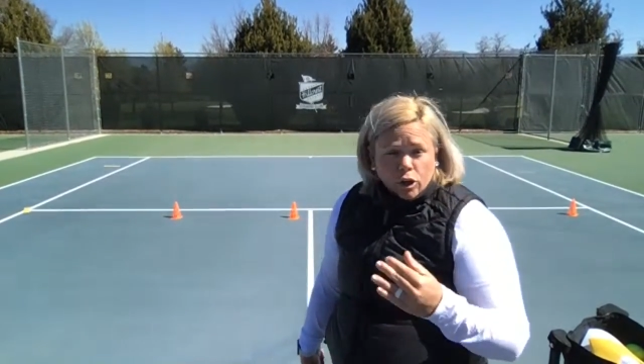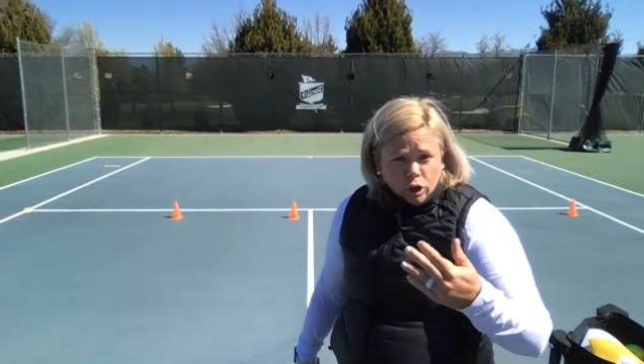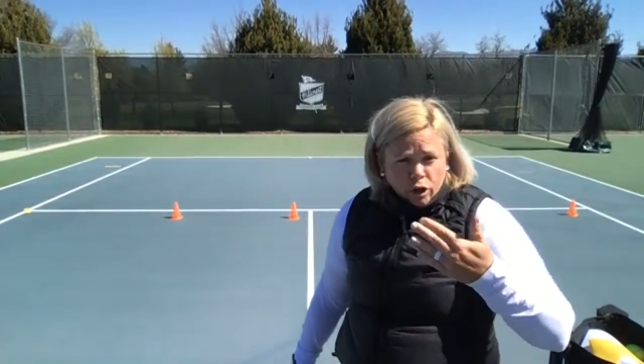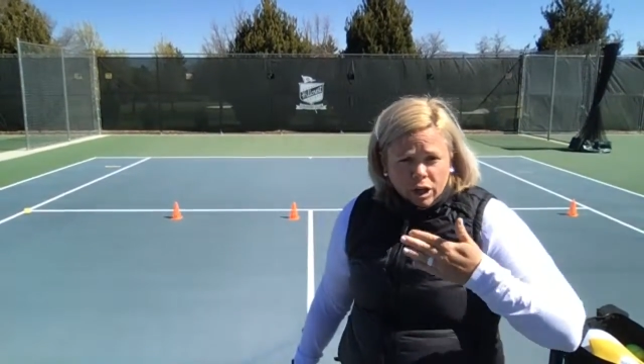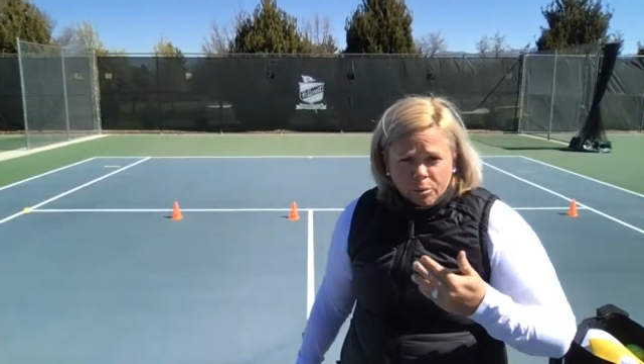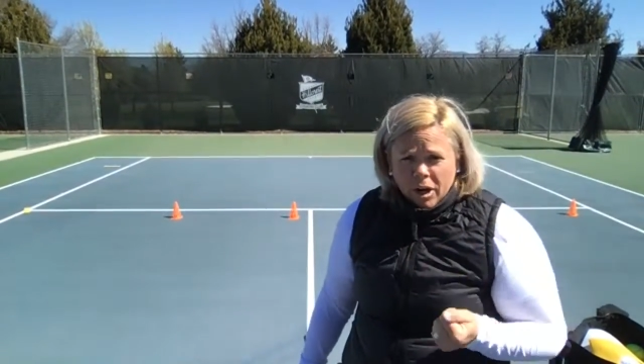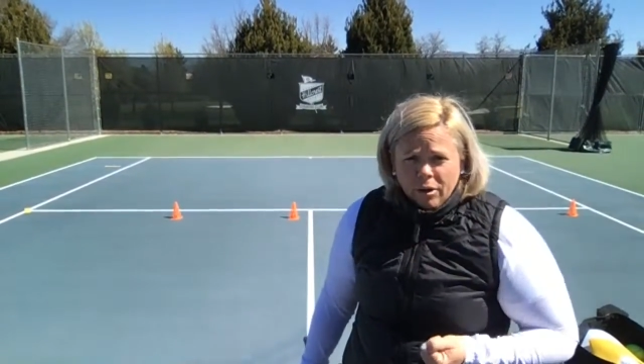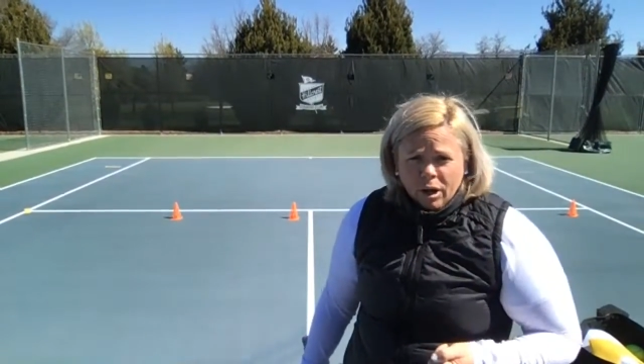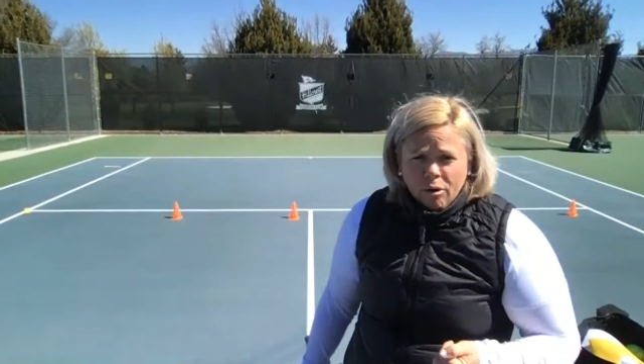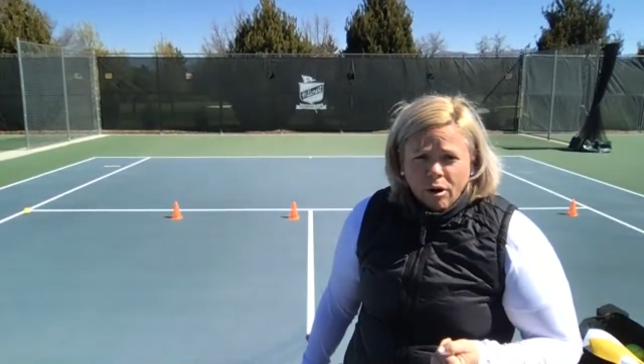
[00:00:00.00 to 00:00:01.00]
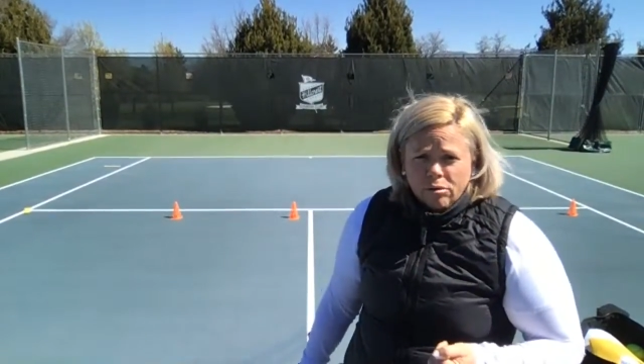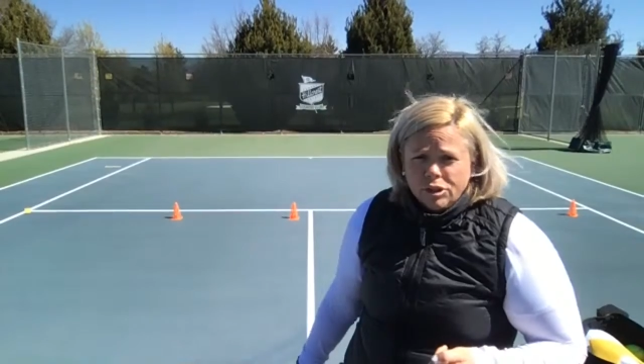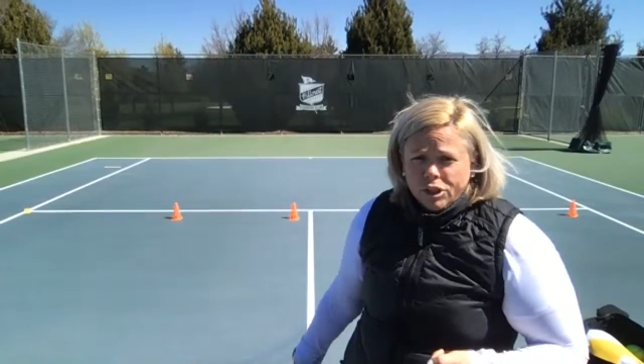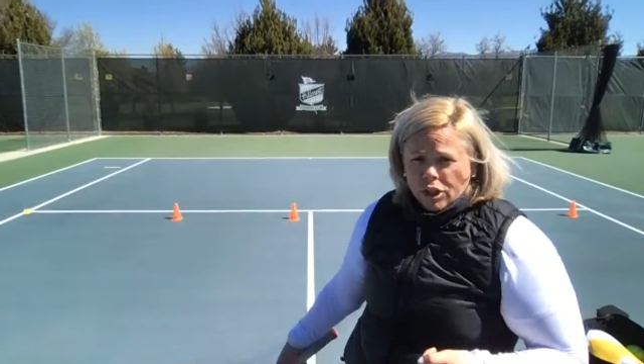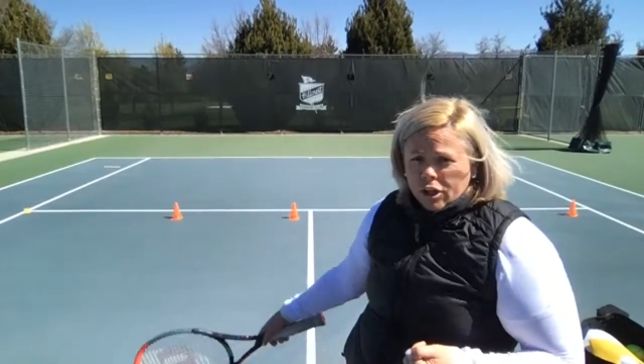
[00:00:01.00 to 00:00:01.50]
you're going to want to encroach.
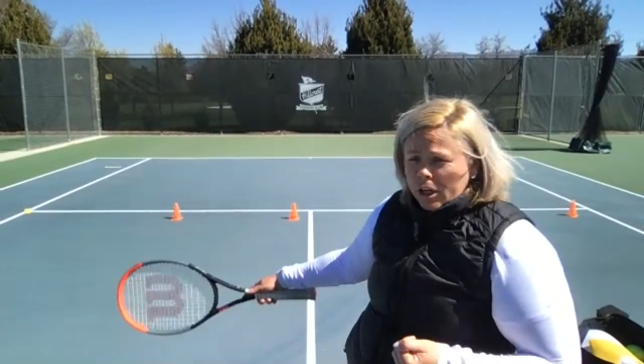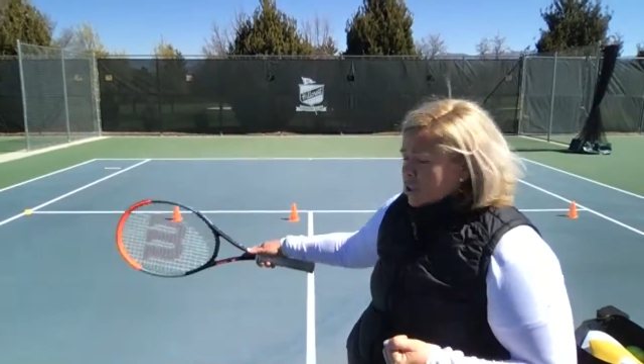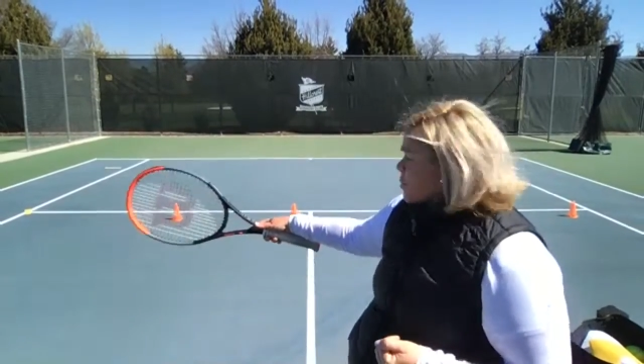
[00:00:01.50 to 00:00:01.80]
You're going to